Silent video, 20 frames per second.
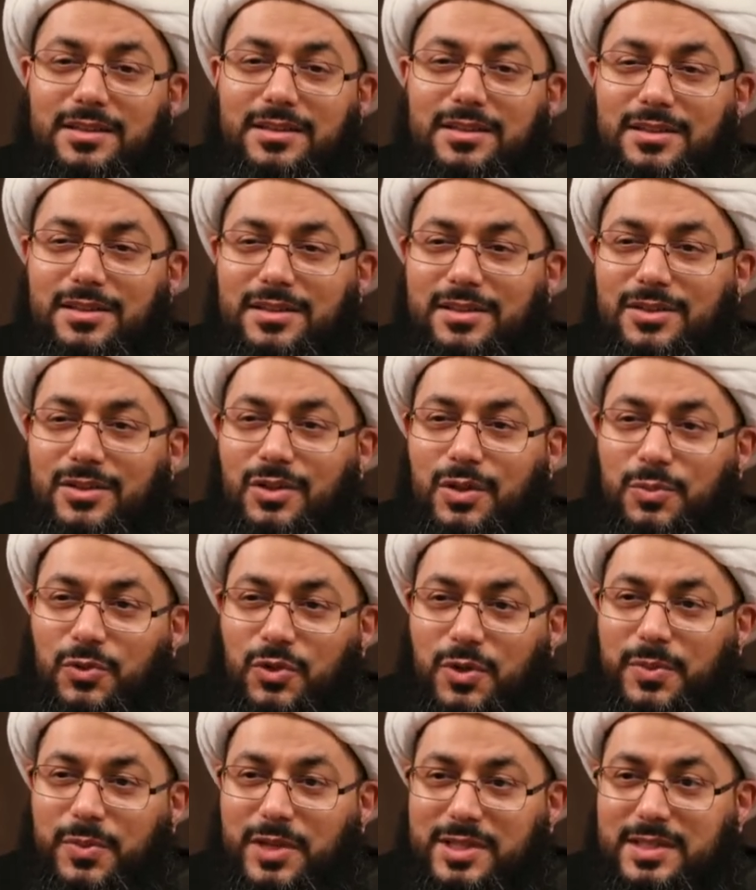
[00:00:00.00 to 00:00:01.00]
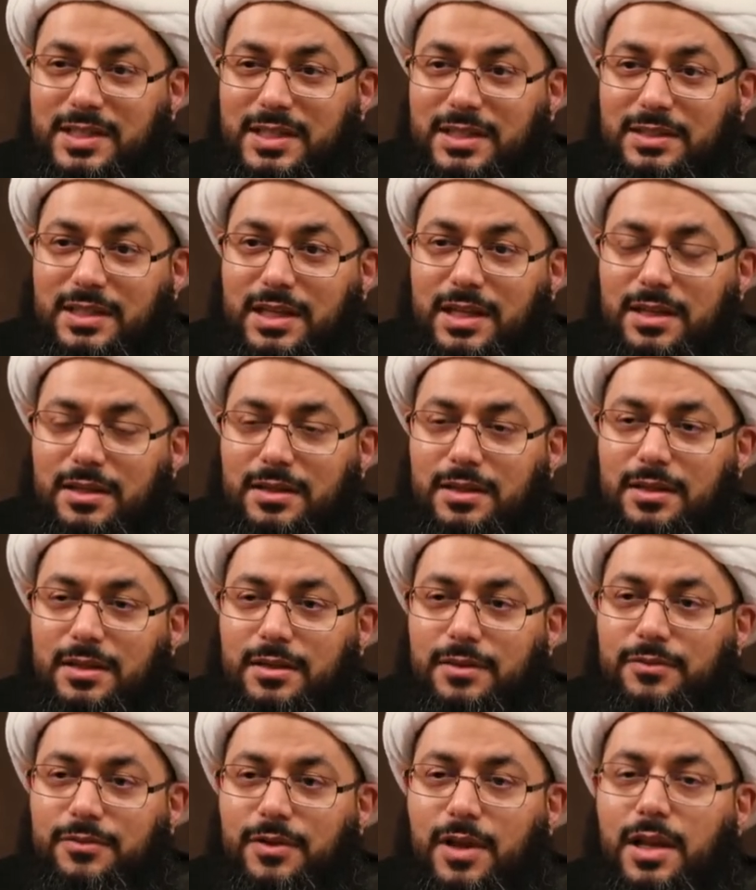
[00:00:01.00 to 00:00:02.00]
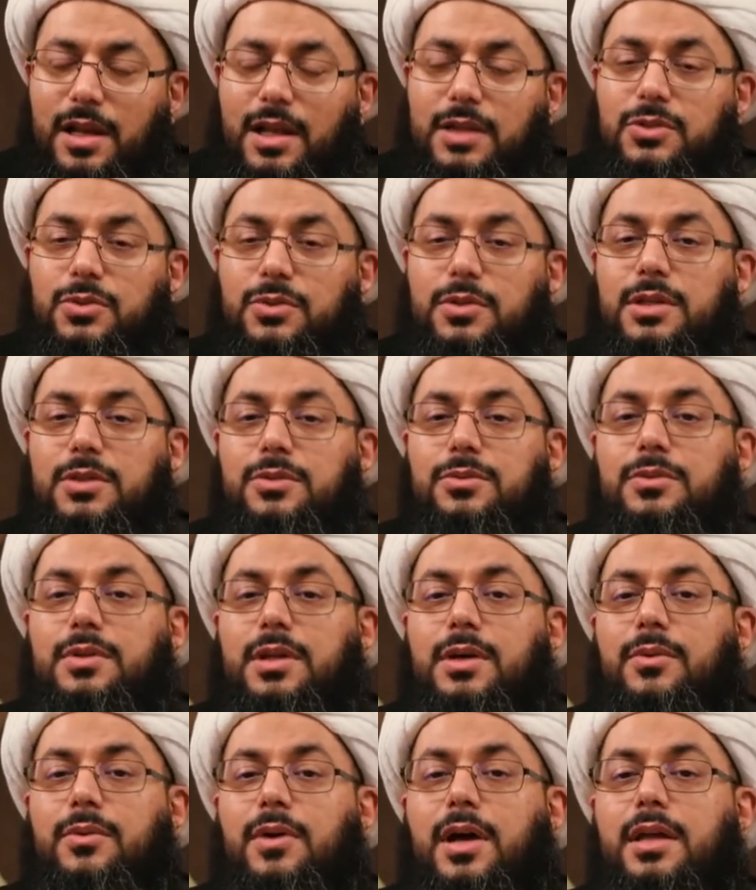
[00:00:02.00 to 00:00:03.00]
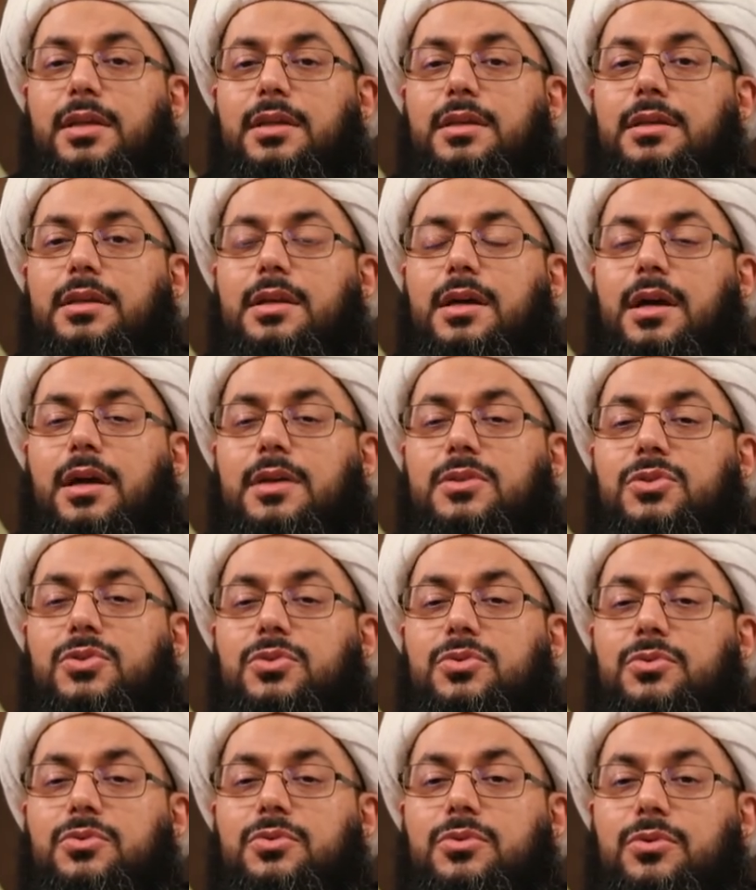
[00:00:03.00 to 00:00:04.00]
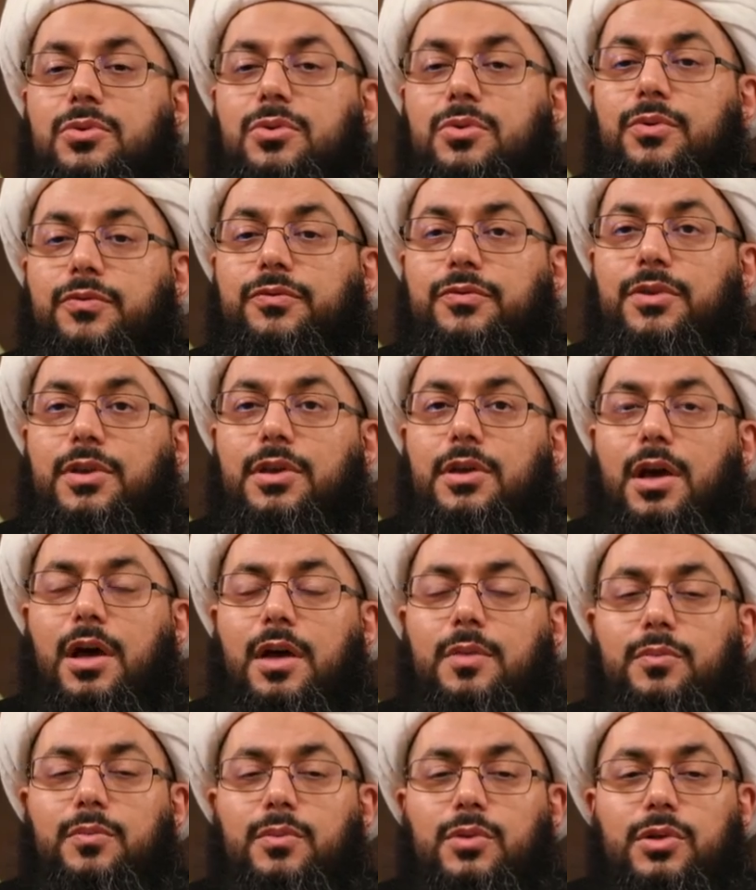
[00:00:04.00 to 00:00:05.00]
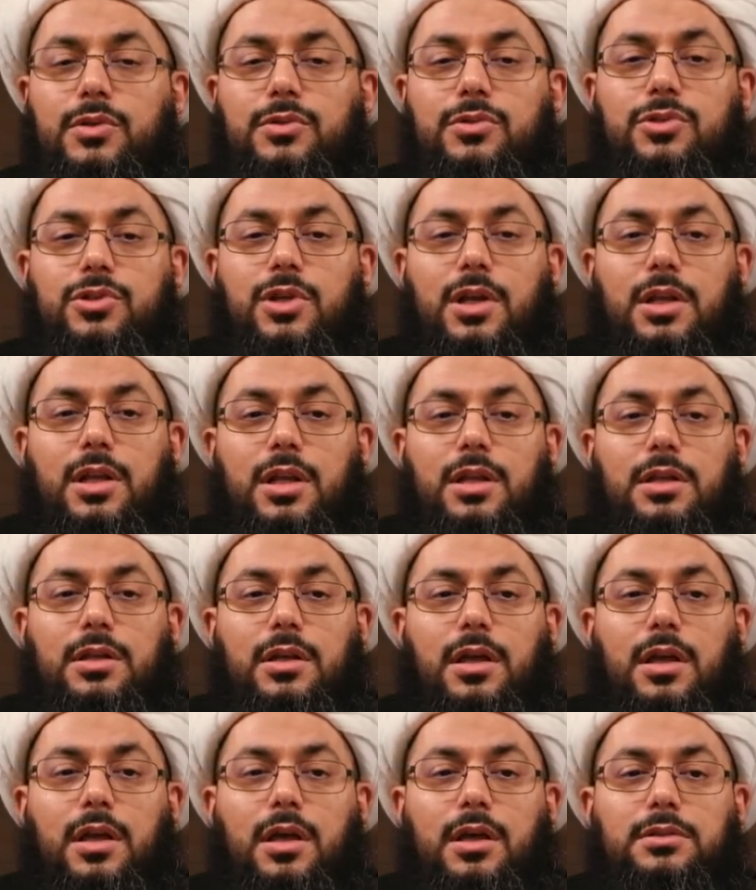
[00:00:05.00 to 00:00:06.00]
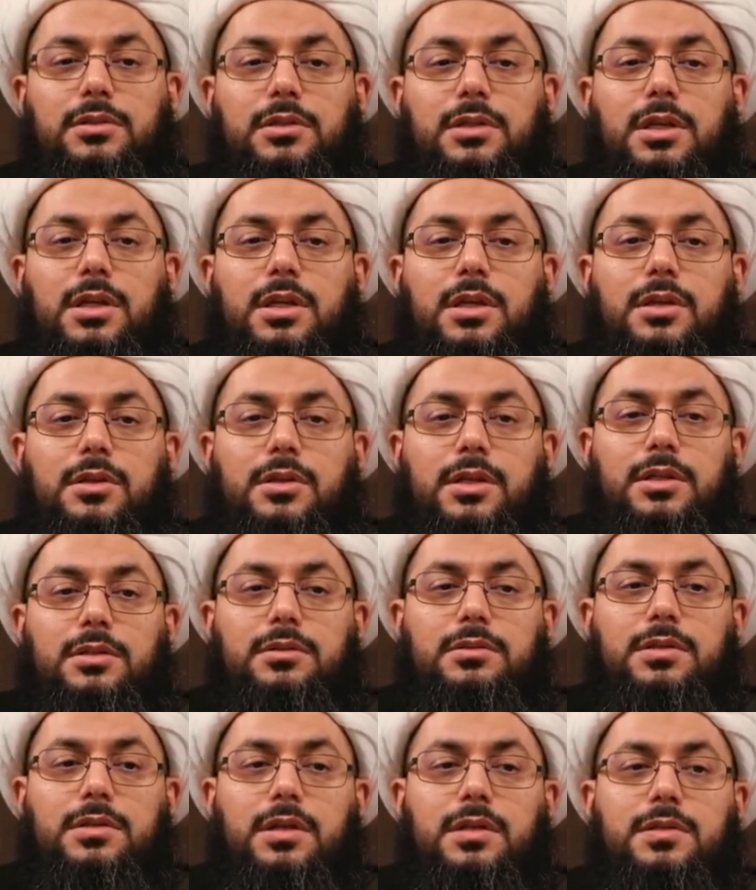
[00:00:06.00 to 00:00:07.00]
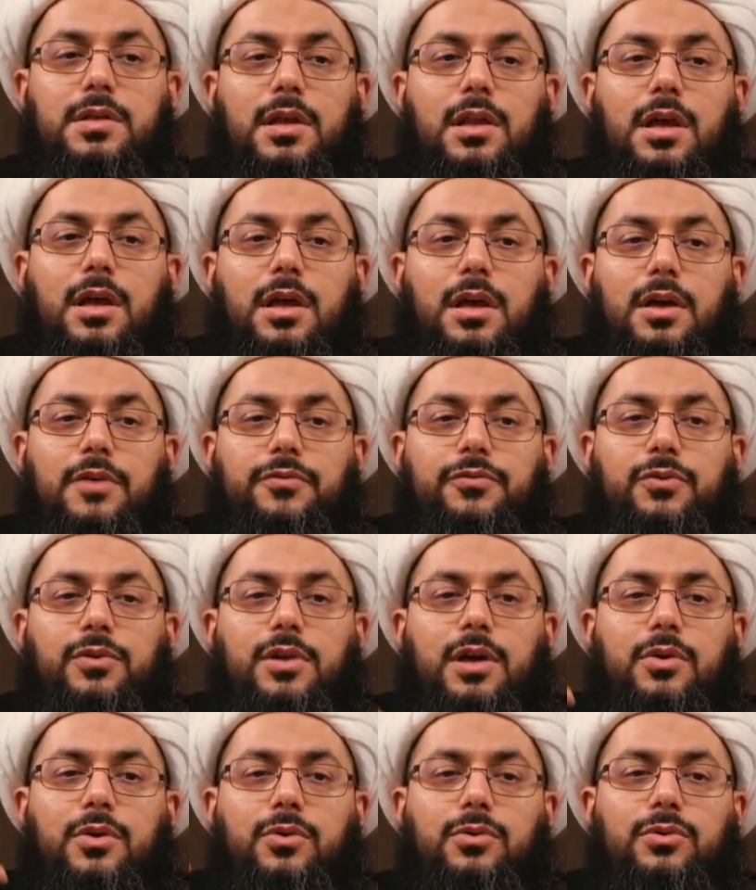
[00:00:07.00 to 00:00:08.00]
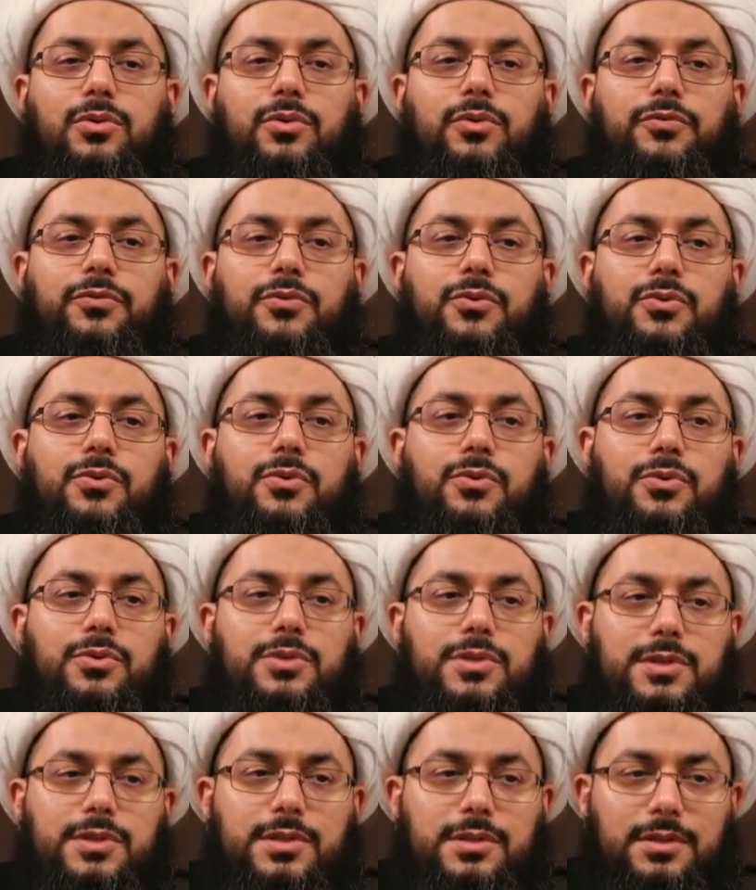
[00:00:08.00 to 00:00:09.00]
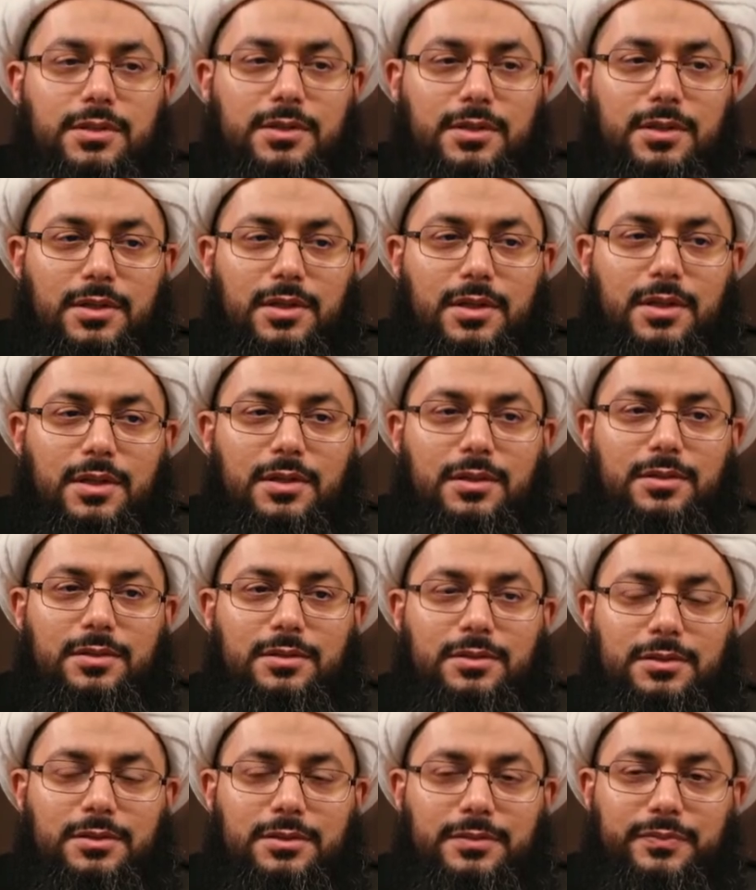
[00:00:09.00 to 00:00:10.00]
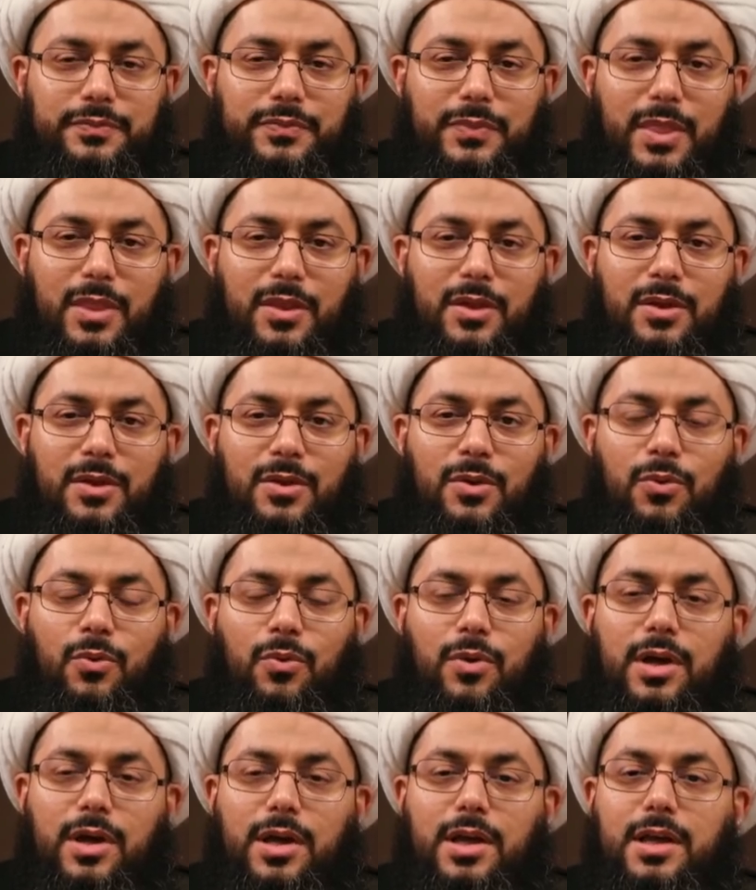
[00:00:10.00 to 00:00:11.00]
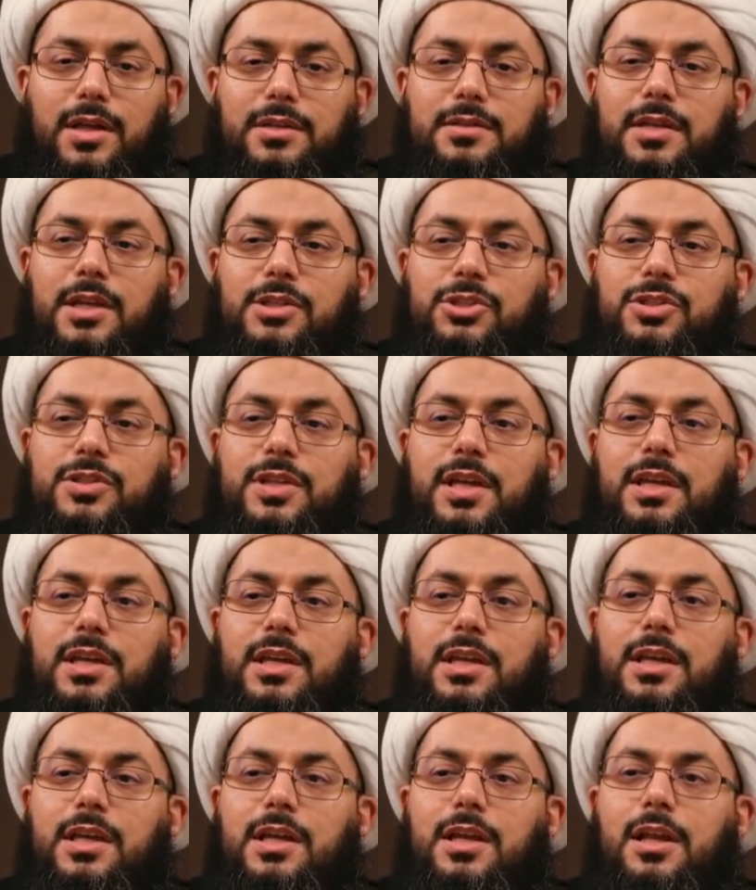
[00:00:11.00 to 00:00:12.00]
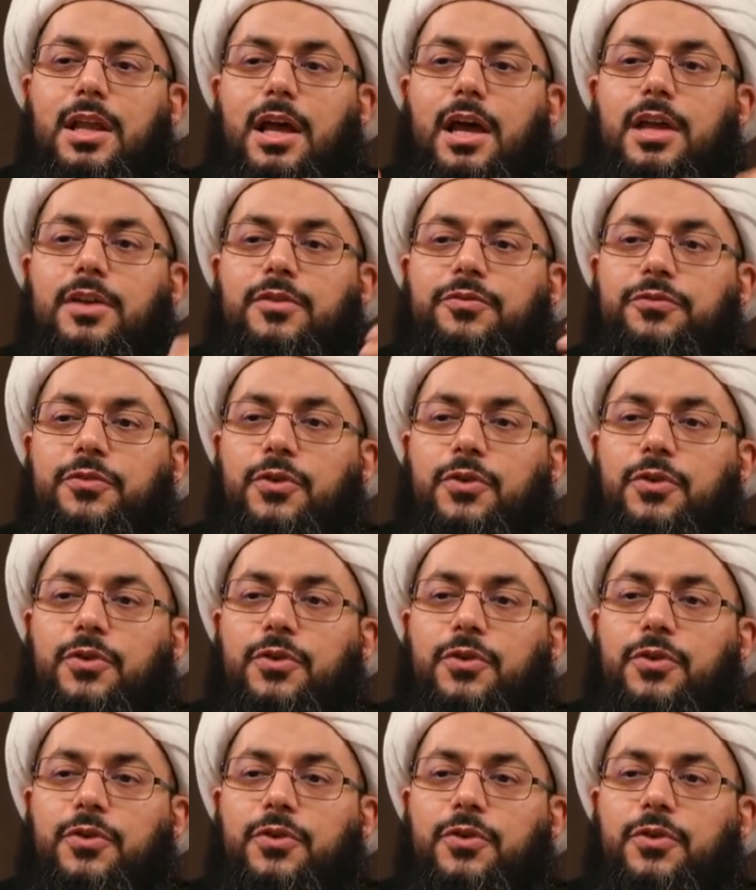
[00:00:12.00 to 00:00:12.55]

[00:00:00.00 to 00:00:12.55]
Even things that are simple, ordinary matters. So do you think they would not disobey him in a matter that is so sensitive, such a critical matter, that lives will be